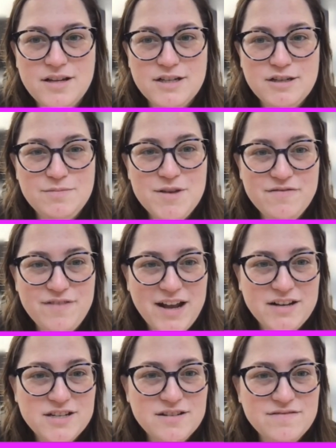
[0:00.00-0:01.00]
To be
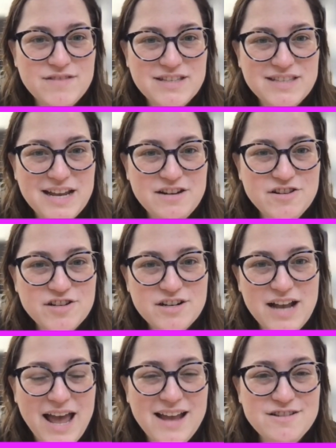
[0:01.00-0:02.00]
effective, the
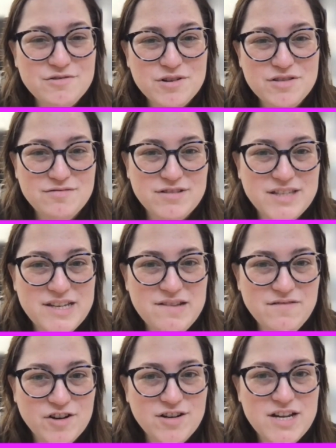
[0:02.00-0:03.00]
sender and or the
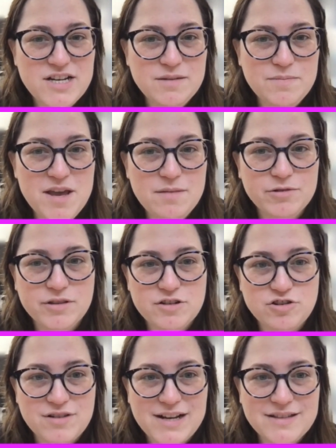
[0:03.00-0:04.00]
receiver need to be able to
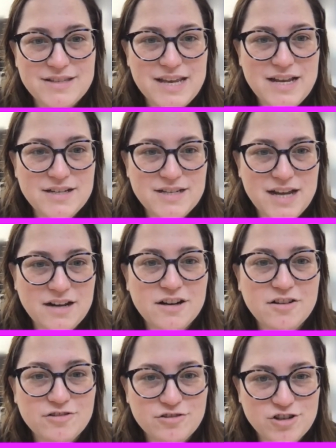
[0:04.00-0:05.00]
translate
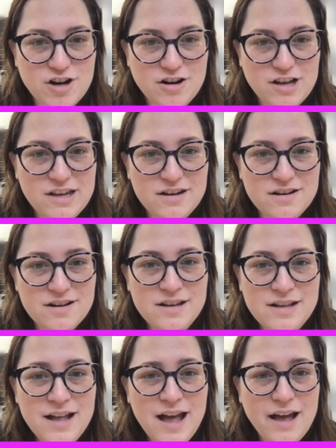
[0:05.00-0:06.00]
technical jargon
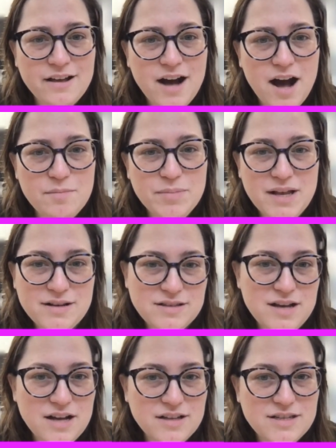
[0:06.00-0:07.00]
and complex
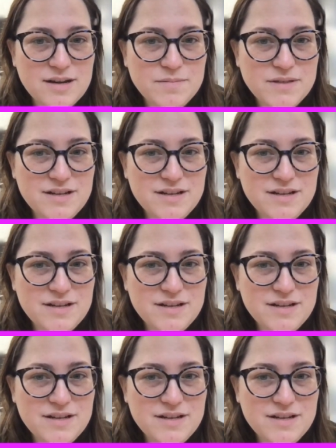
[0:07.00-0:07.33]
concepts